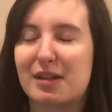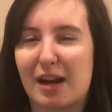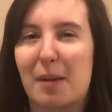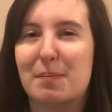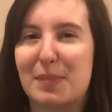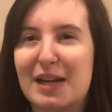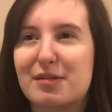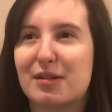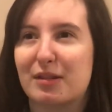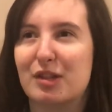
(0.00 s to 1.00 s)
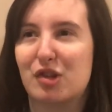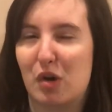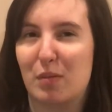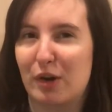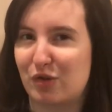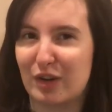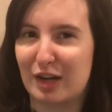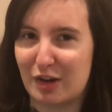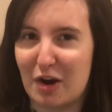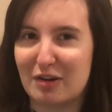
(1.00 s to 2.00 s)
and I'm basically Jo March
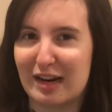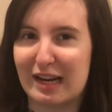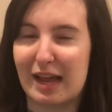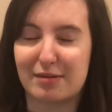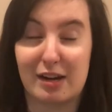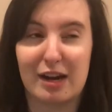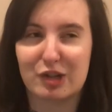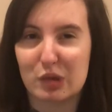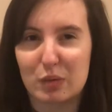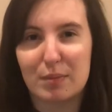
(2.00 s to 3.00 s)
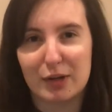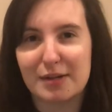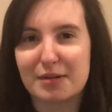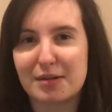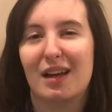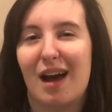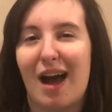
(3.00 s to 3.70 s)
reincarnated as an actual person.